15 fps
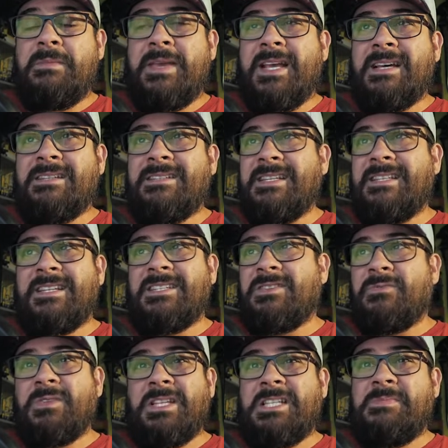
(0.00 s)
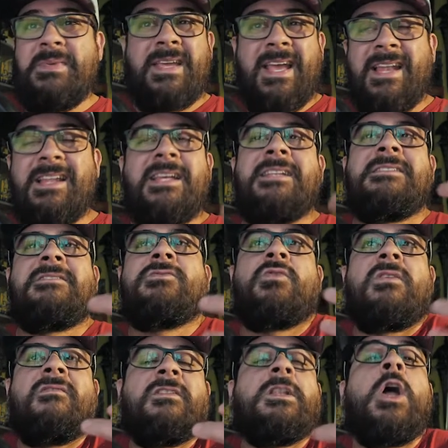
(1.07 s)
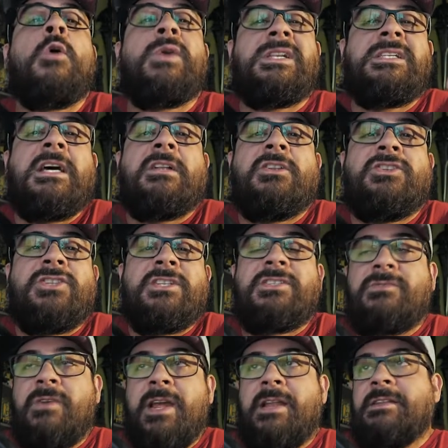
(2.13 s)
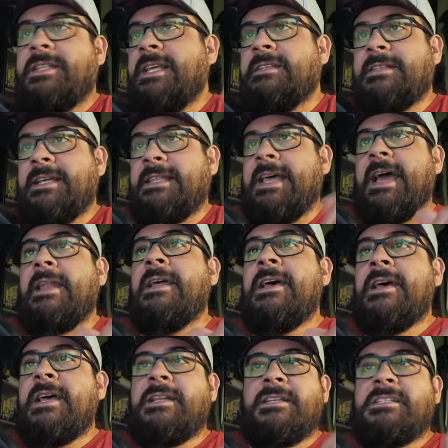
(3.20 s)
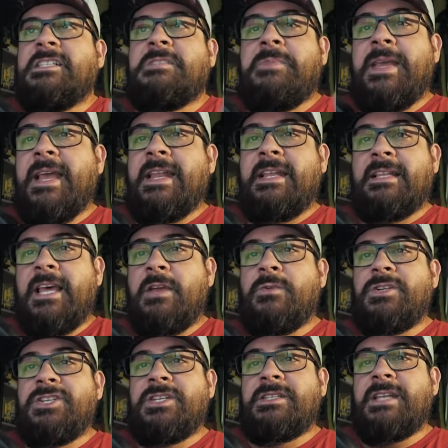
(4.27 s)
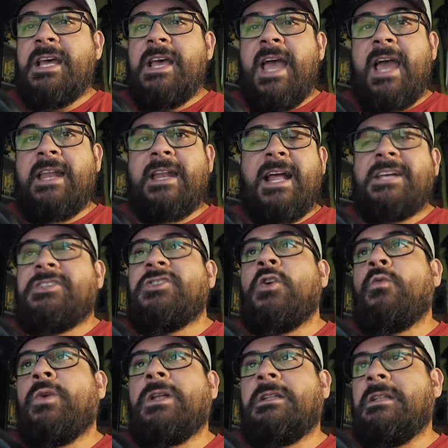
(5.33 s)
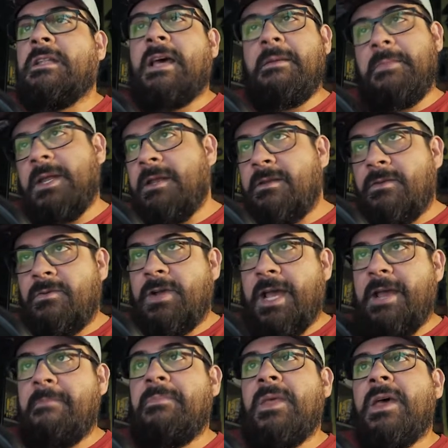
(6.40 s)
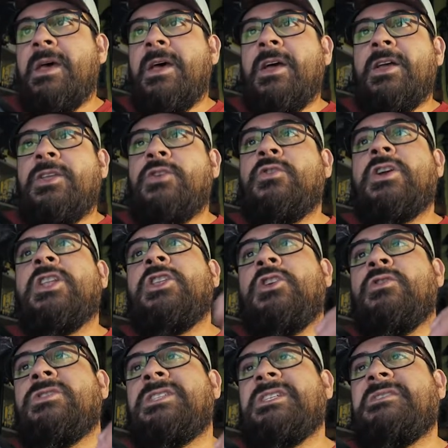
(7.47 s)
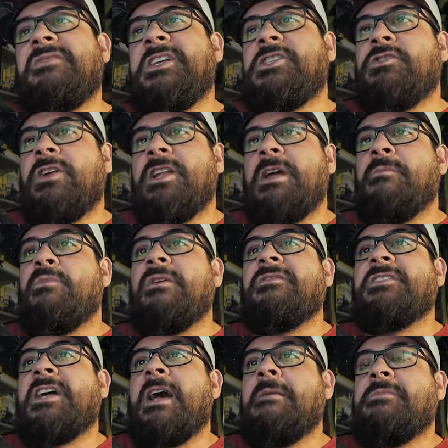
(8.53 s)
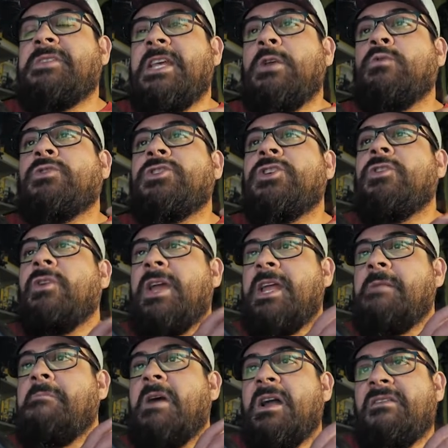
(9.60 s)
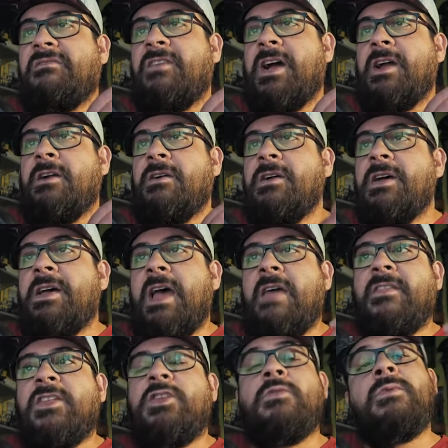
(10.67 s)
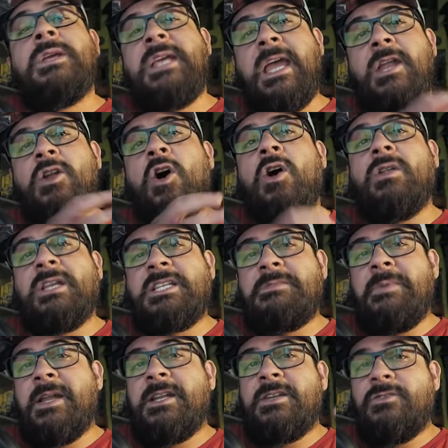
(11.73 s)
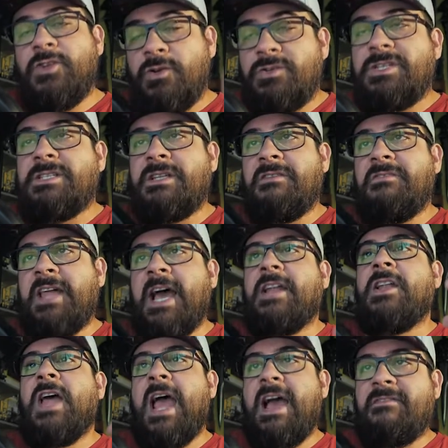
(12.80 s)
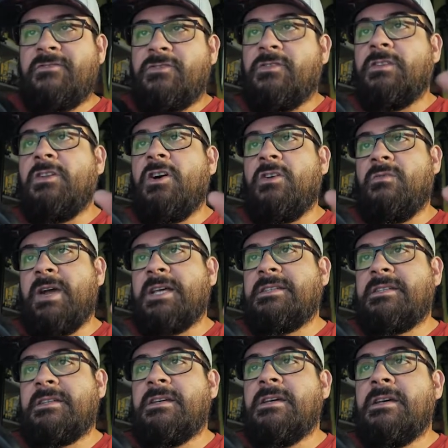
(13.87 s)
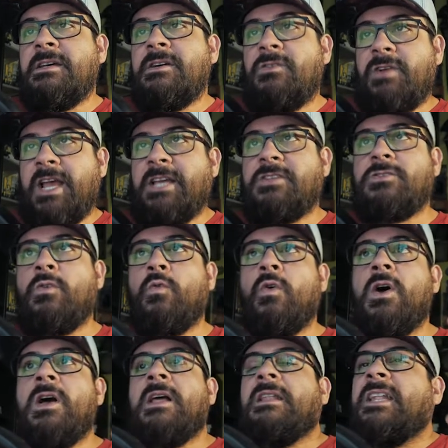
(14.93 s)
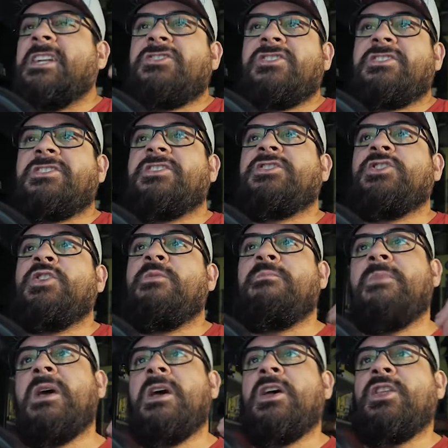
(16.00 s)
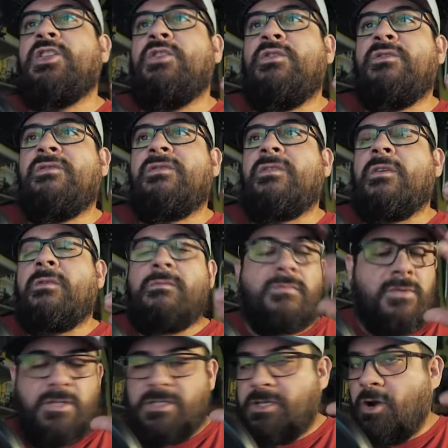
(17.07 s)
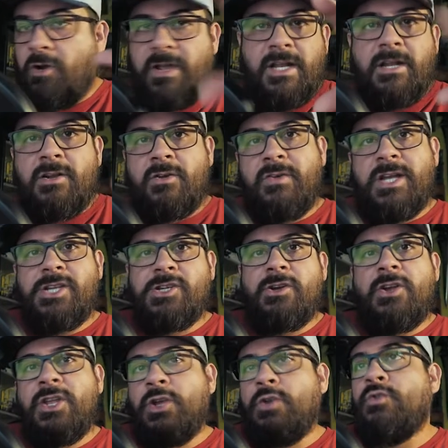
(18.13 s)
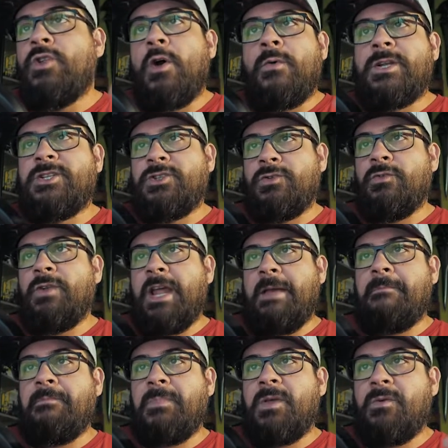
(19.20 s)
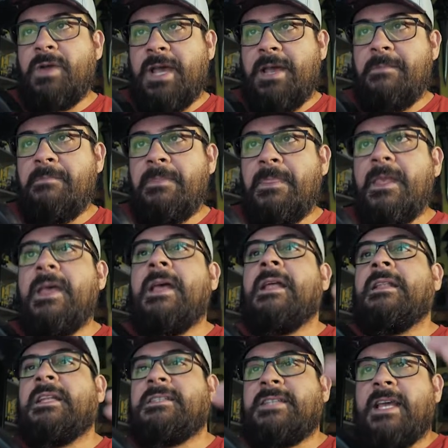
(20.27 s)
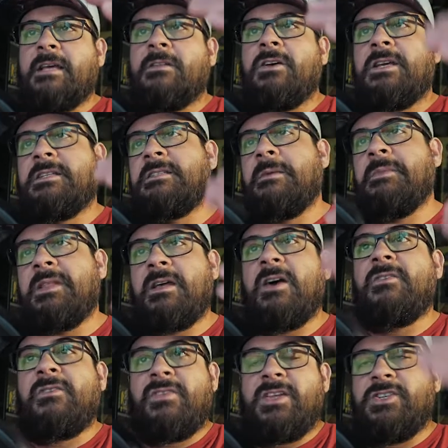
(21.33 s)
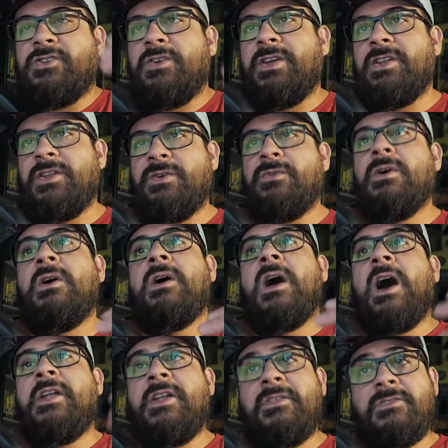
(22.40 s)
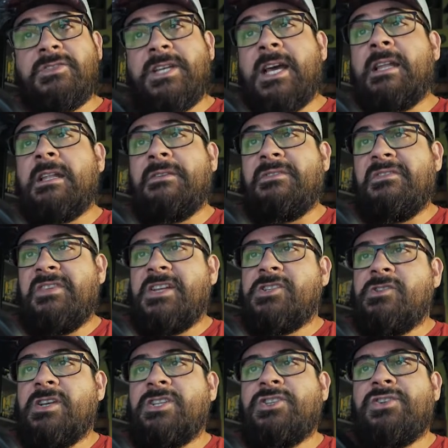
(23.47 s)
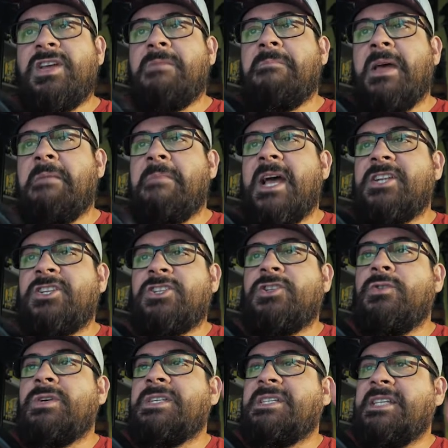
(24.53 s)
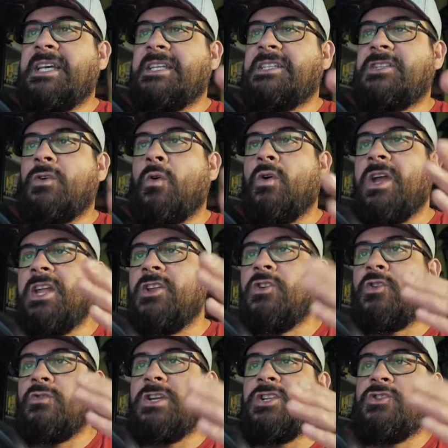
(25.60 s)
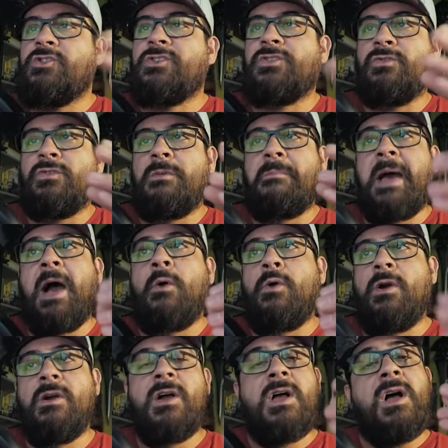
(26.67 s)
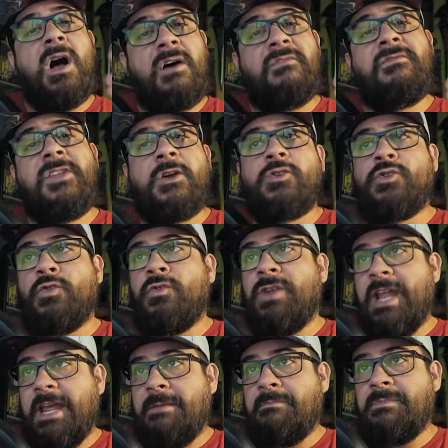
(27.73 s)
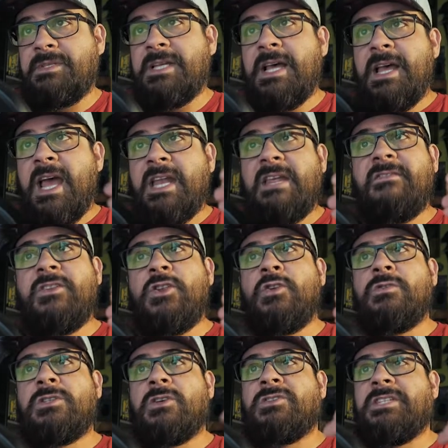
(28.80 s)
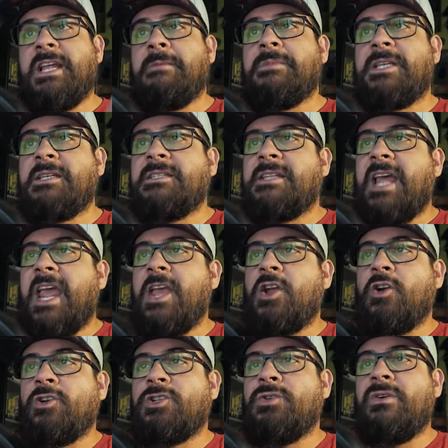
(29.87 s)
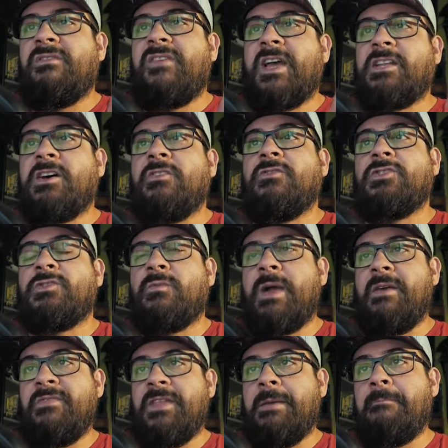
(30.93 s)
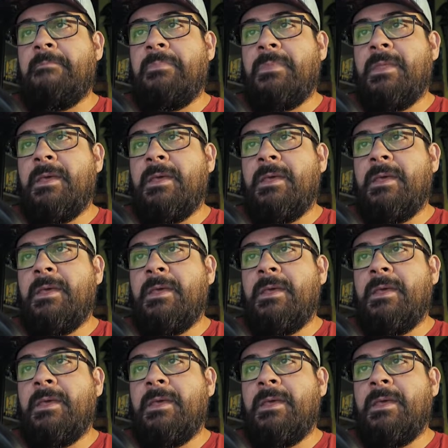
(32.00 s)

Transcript: because it doesn't really speak. It's sort of low intelligence, right? Things like that. It doesn't speak any languages, and it has no real alignment, okay? You can use this feature a number of times equal to your int modifier, and then you regain all expended uses of that after a long rest. Okay, so let's just assume you've targeted a creature, you know its true name, okay? Let's take a look at some of the other things you can do. Another second level feature is you can bend magic to assist or hinder creatures through the power of their true names, and even use those names as an anchor to affect others around them.